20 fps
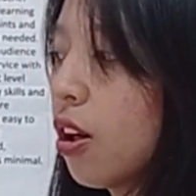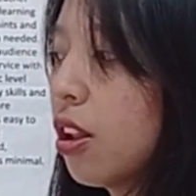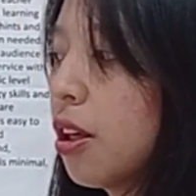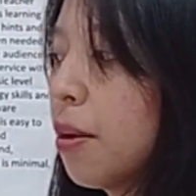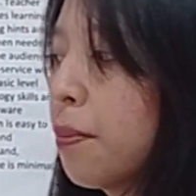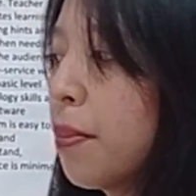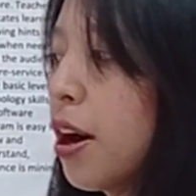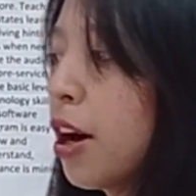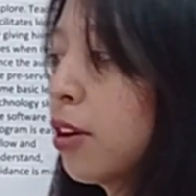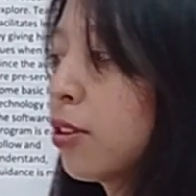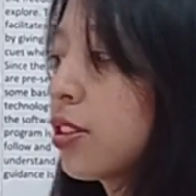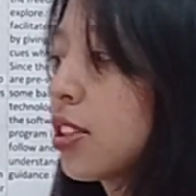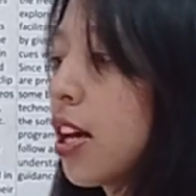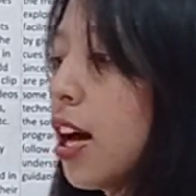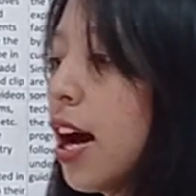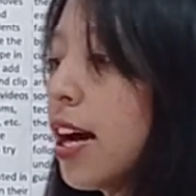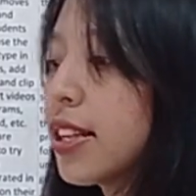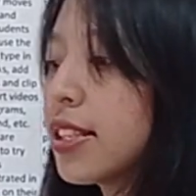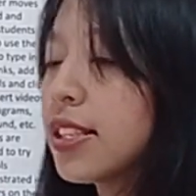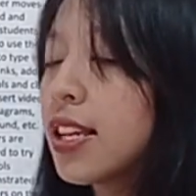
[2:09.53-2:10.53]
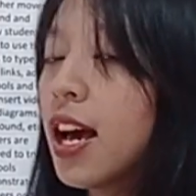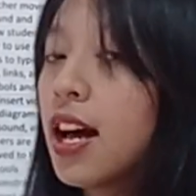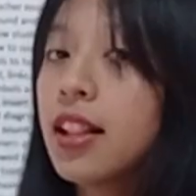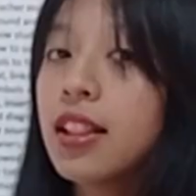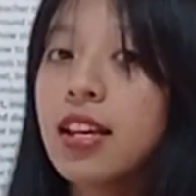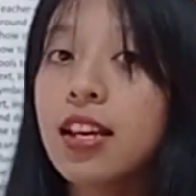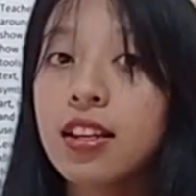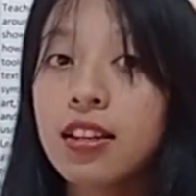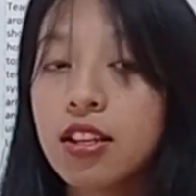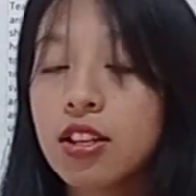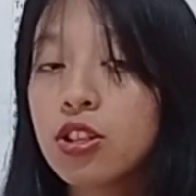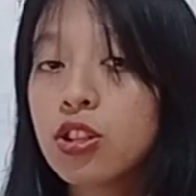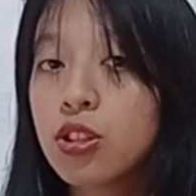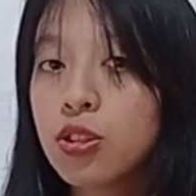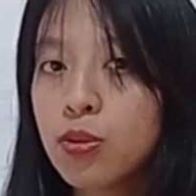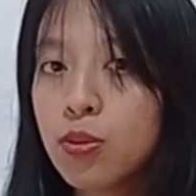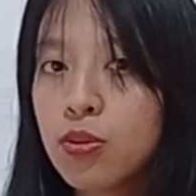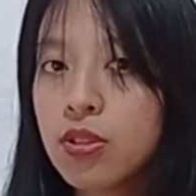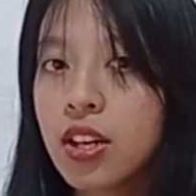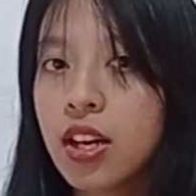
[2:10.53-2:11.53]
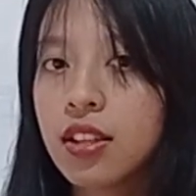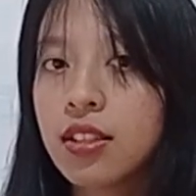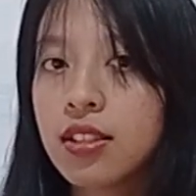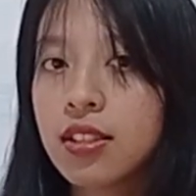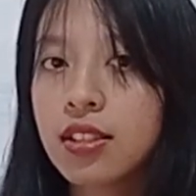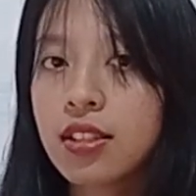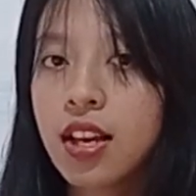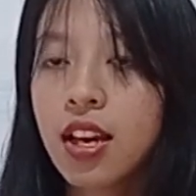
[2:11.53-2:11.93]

about telling the students,